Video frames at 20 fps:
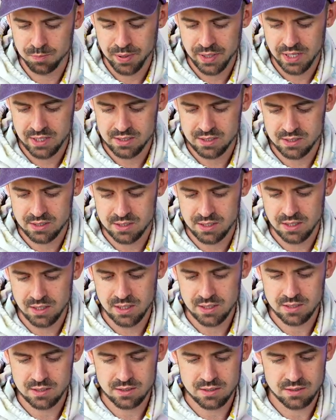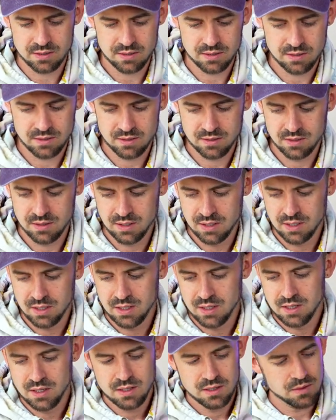pieces to this.
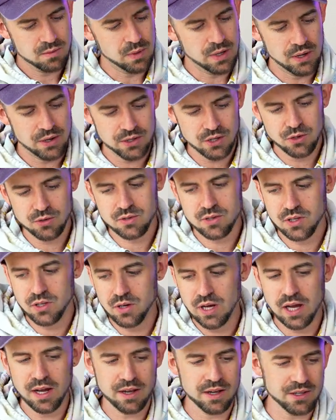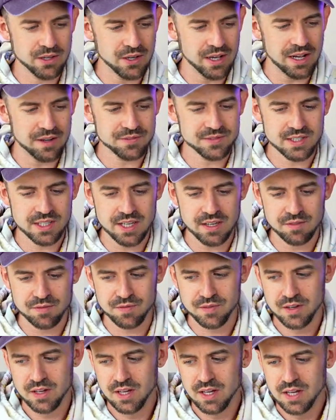Well, you have to
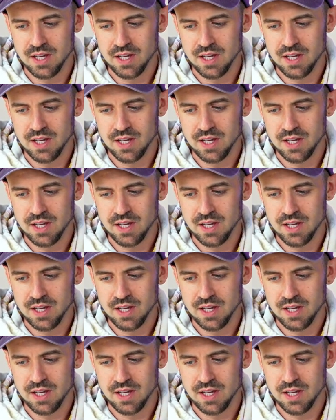give